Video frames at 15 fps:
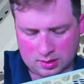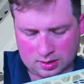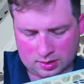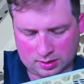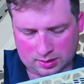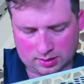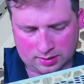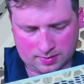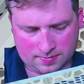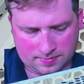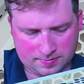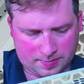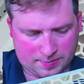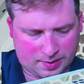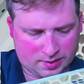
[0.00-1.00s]

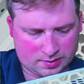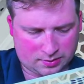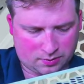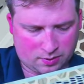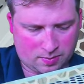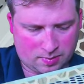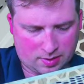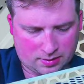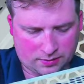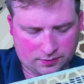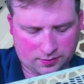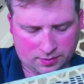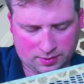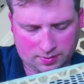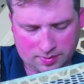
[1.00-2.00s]
Um, but because the rubberized
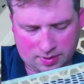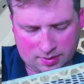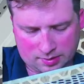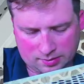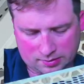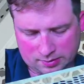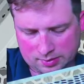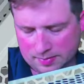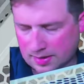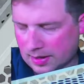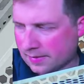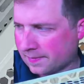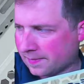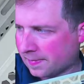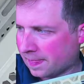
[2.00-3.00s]
fitting, I'm not concerned
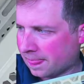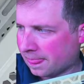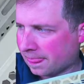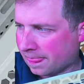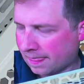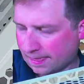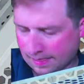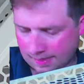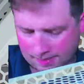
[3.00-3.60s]
about it.